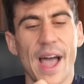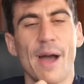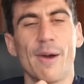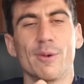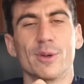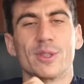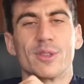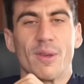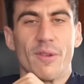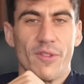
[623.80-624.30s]
I
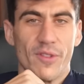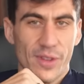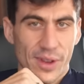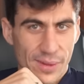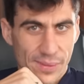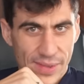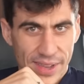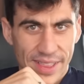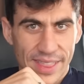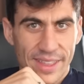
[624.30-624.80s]
was
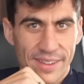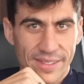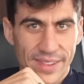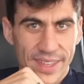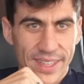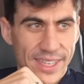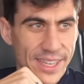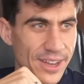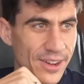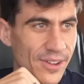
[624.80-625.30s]
filming the
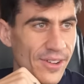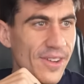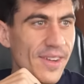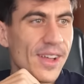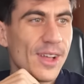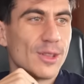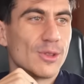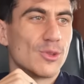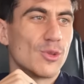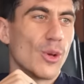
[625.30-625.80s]
video
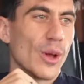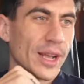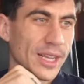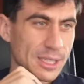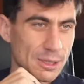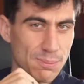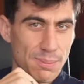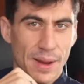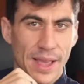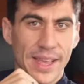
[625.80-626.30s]
to
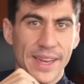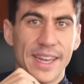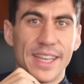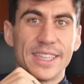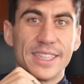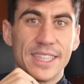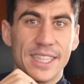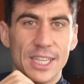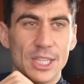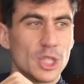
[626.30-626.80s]
explain
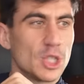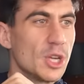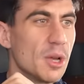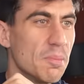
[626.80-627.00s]
and teach